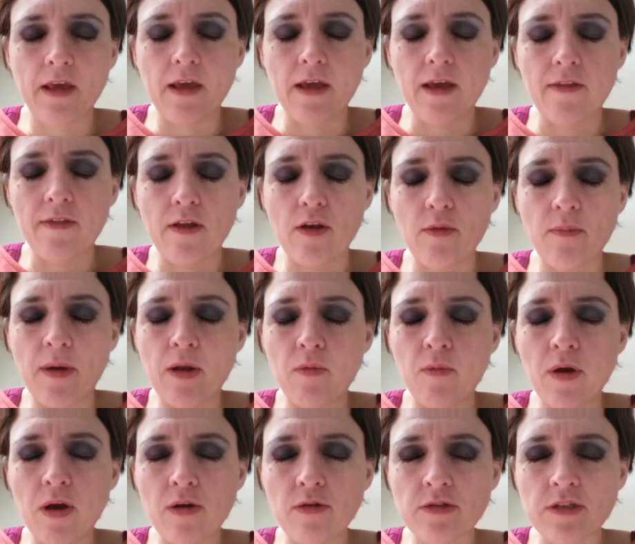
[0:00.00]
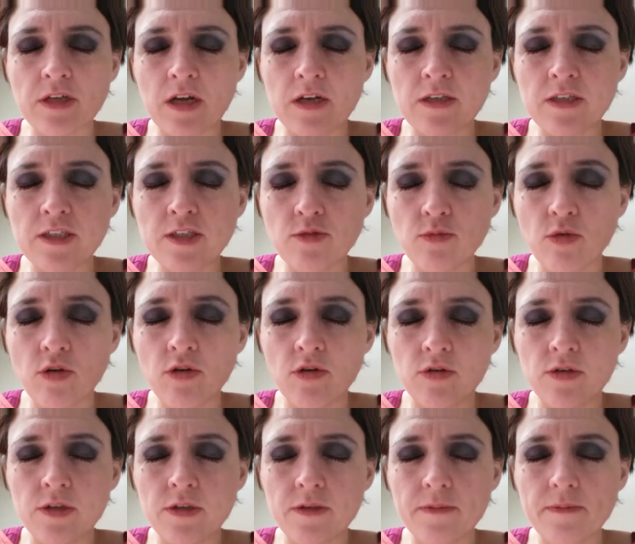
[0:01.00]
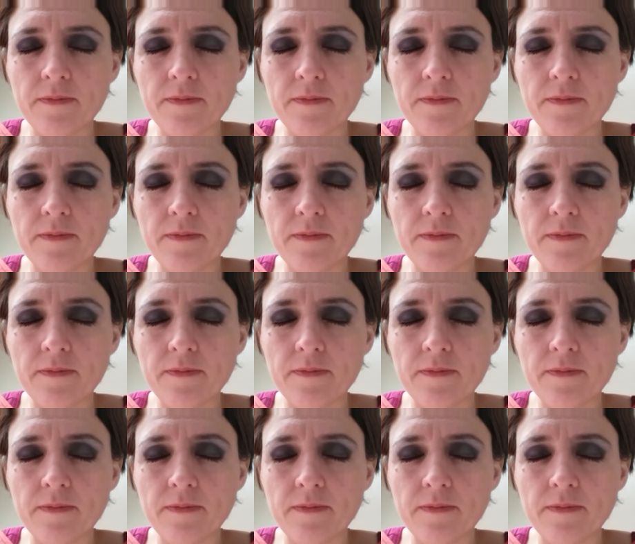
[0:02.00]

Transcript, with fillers: and that no matter what goes on in this world,